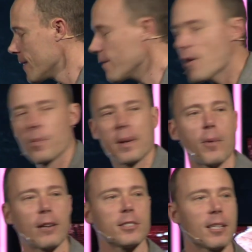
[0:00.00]
Have you ever been
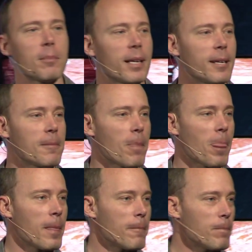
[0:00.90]
around somebody
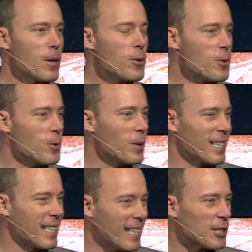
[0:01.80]
who
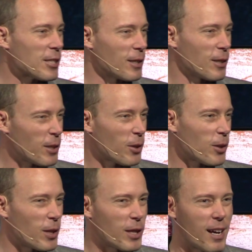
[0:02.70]
gets a
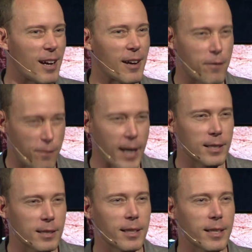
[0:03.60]
little
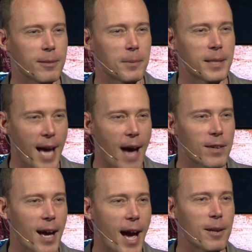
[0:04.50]
feisty when they
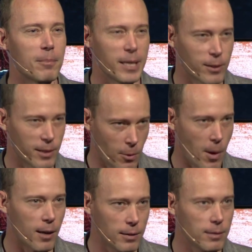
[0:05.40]
haven't had a meal in a
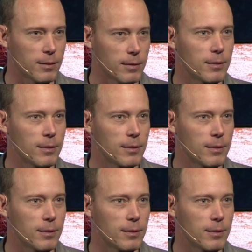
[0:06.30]
while?